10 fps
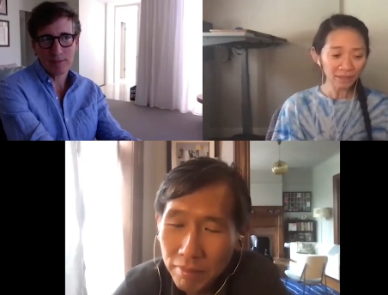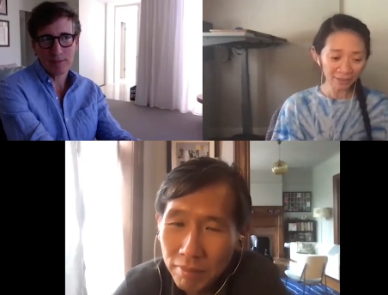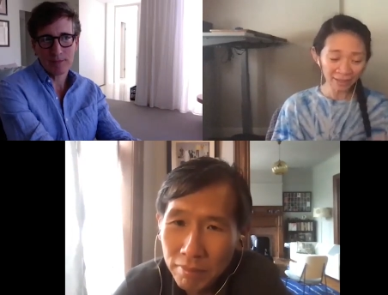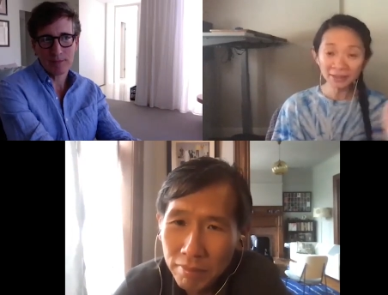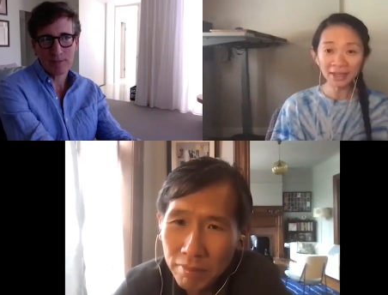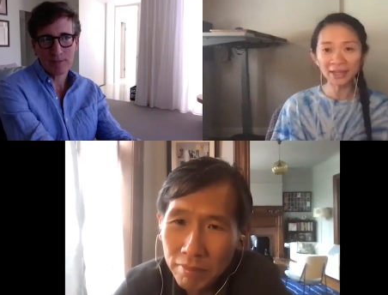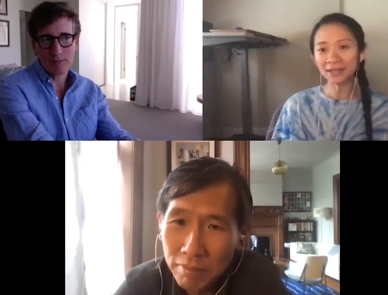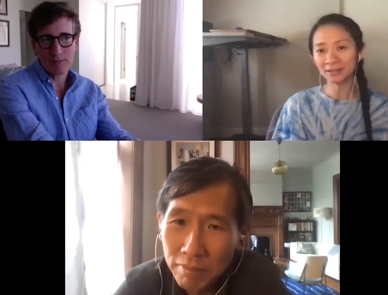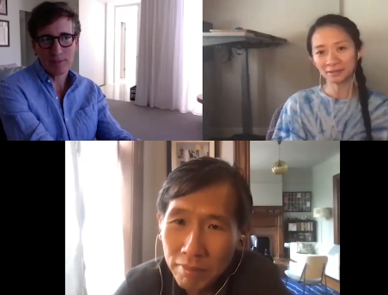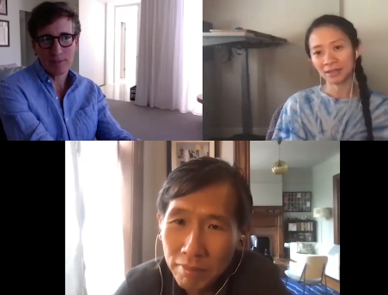Speaker 1: that
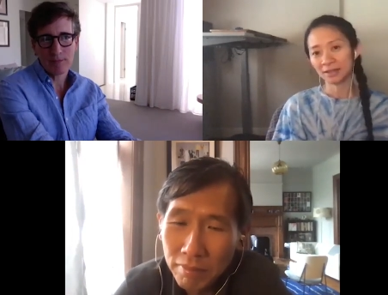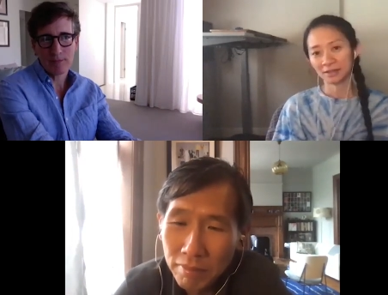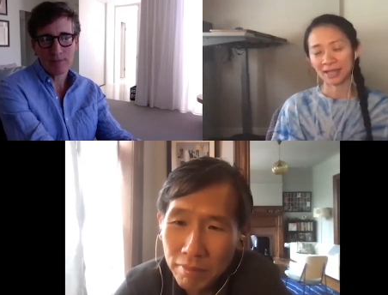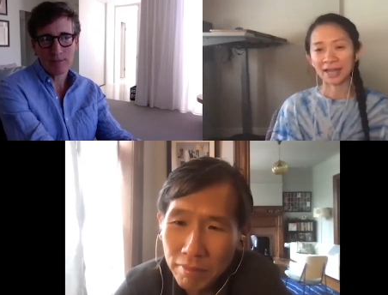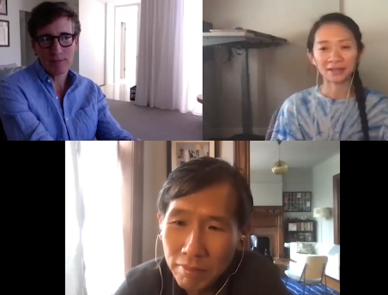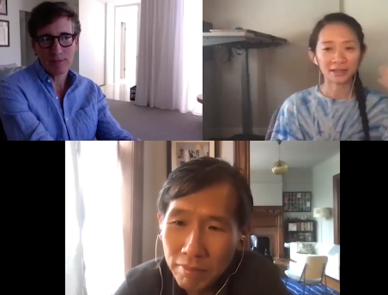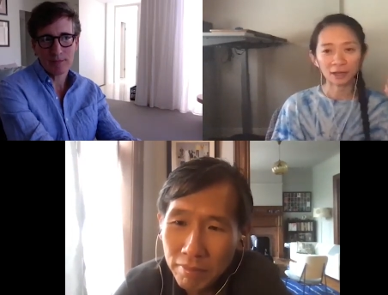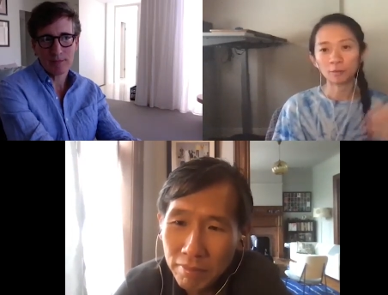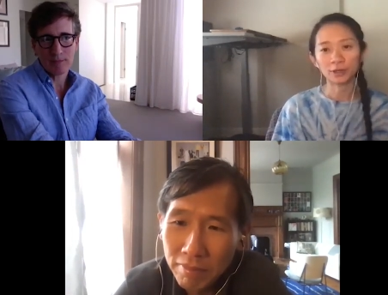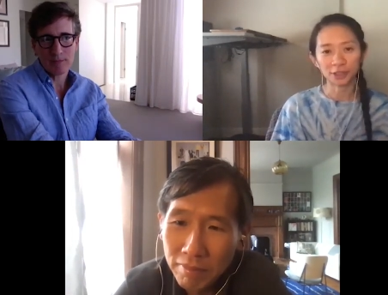day, Cat and the
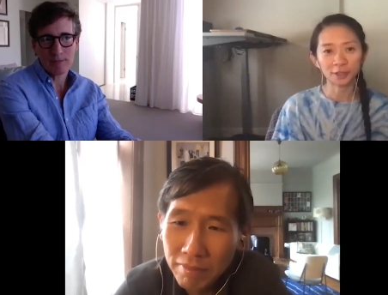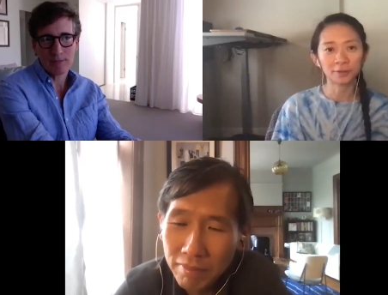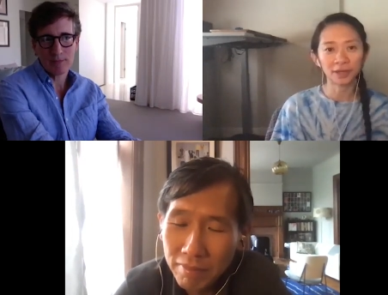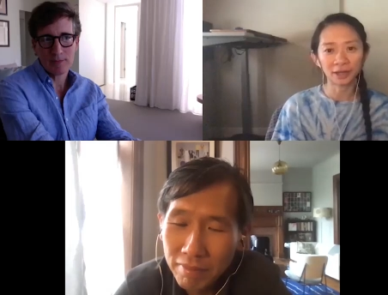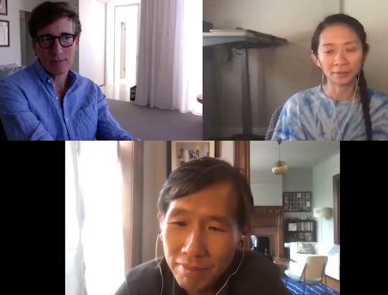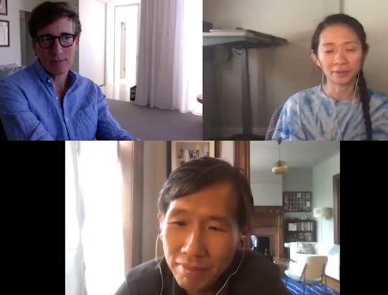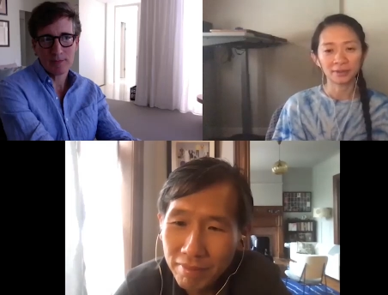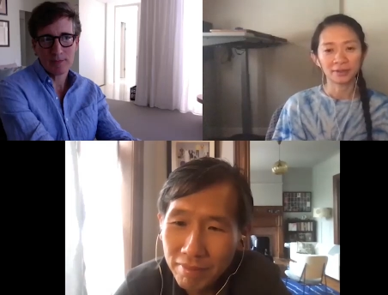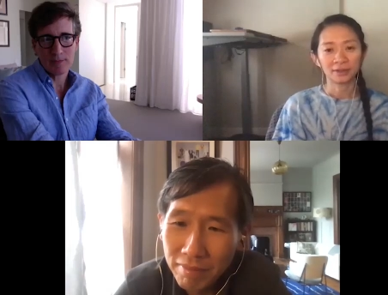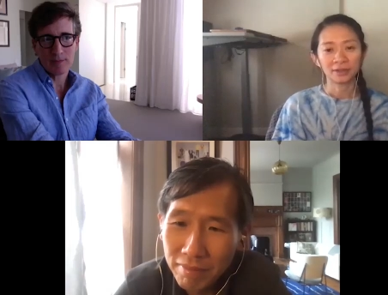Cowboy showed up.
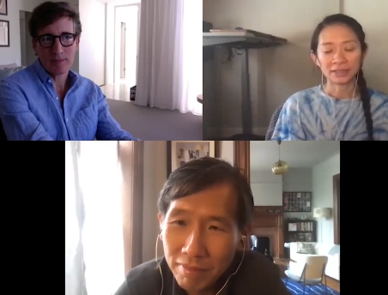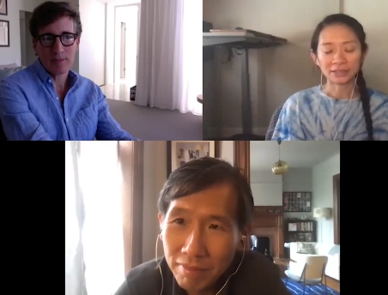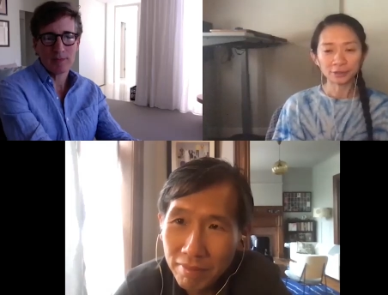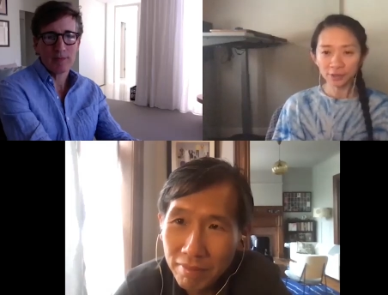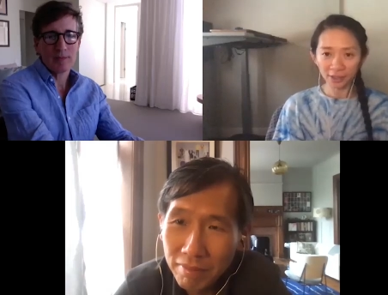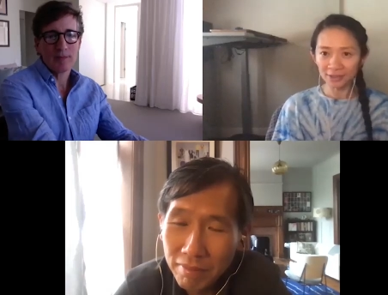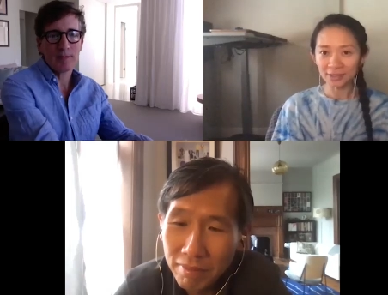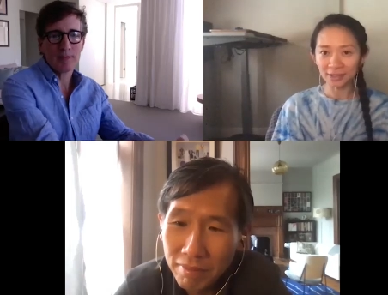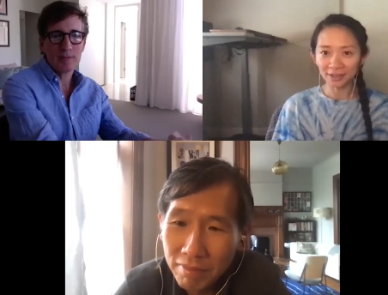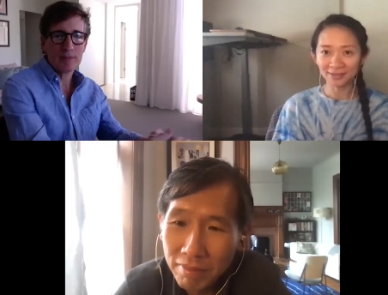I said, You got a
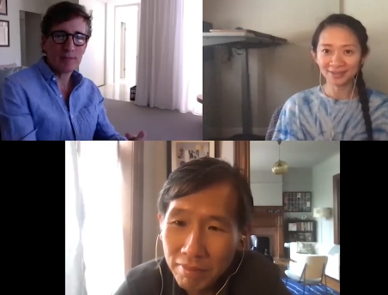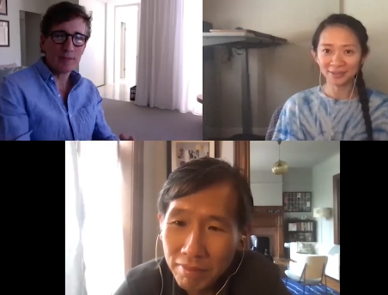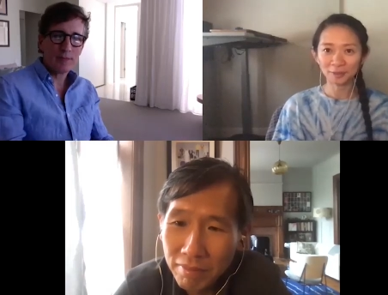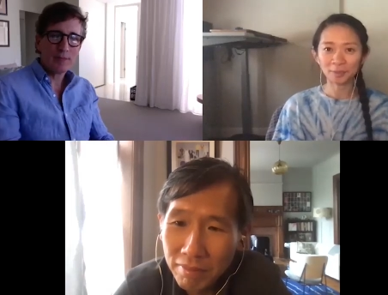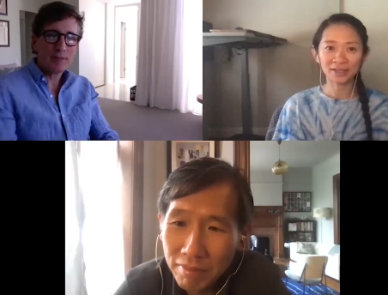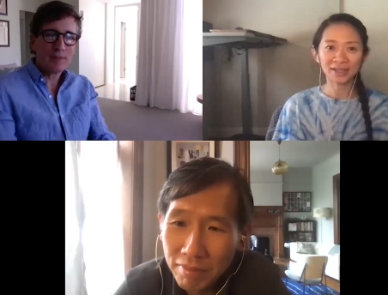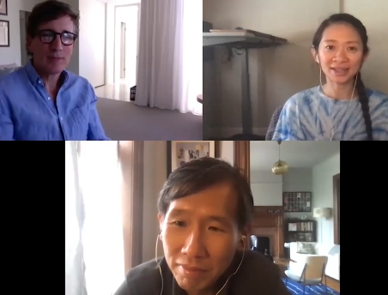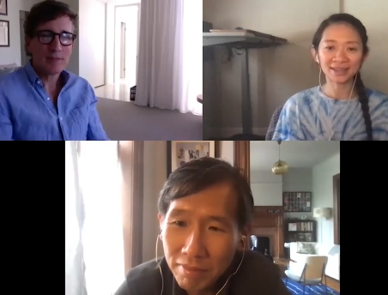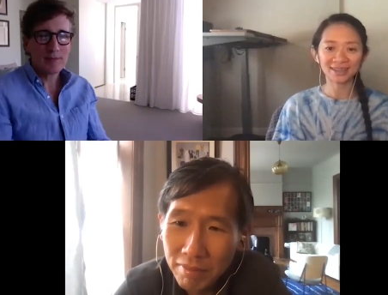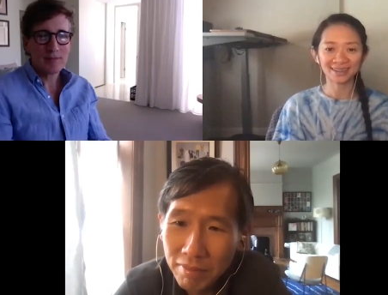song to
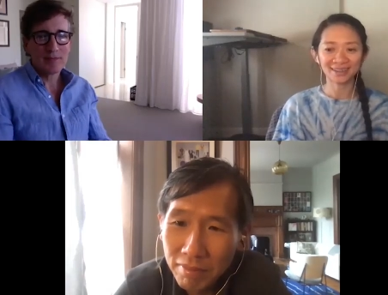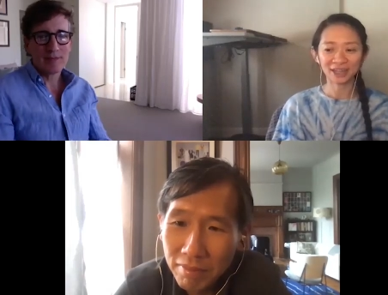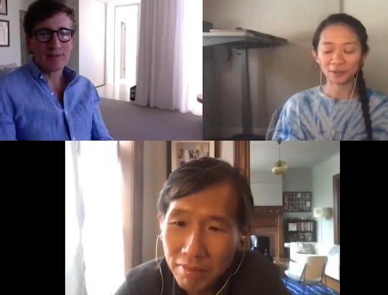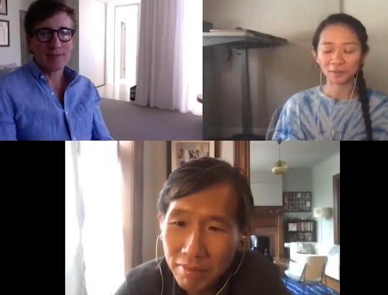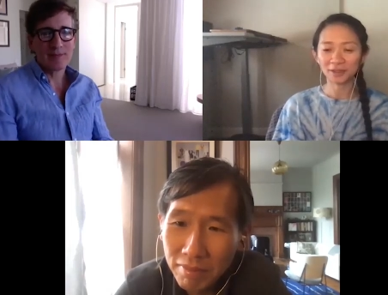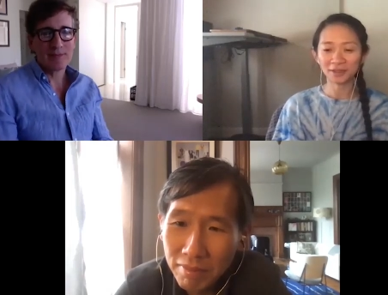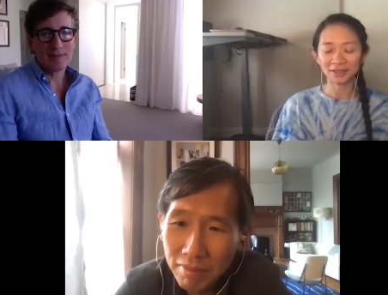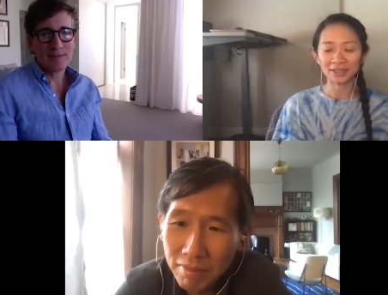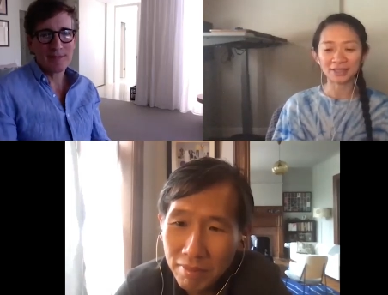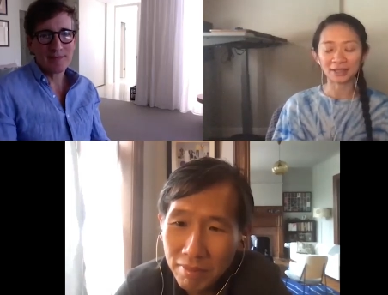play on camera?
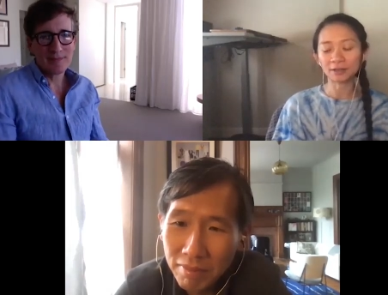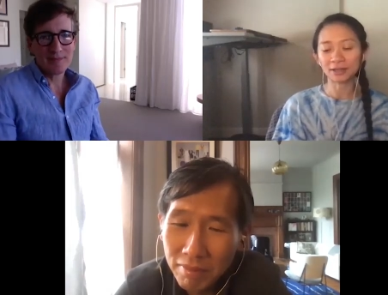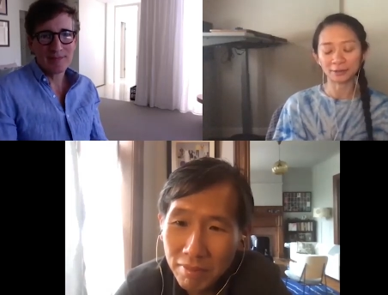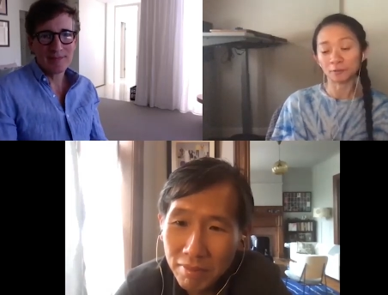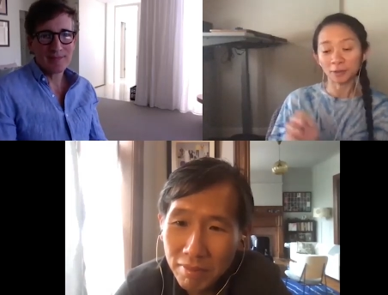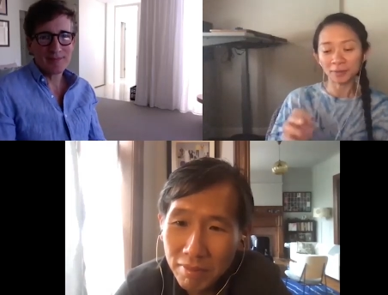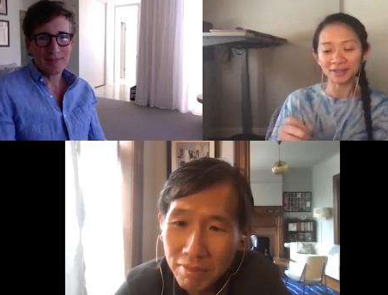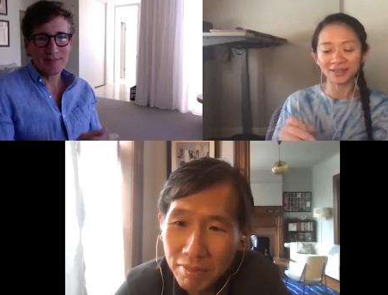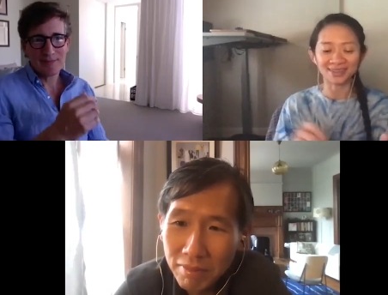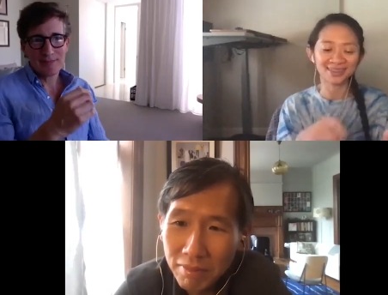And he's like, Okay, what
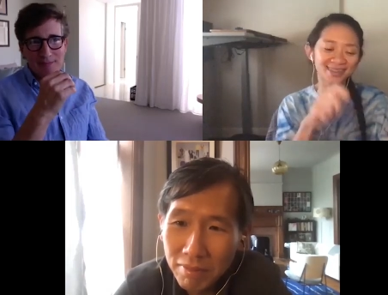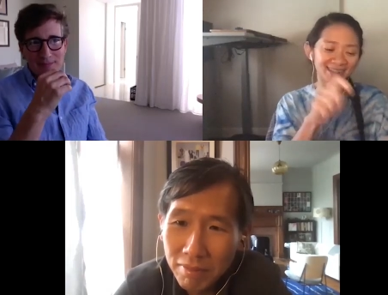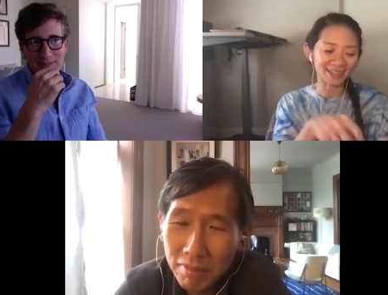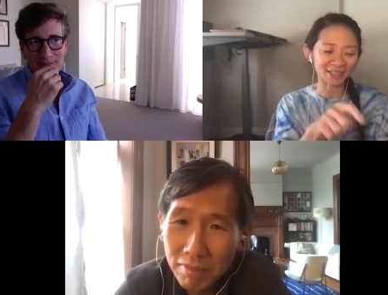about this? And he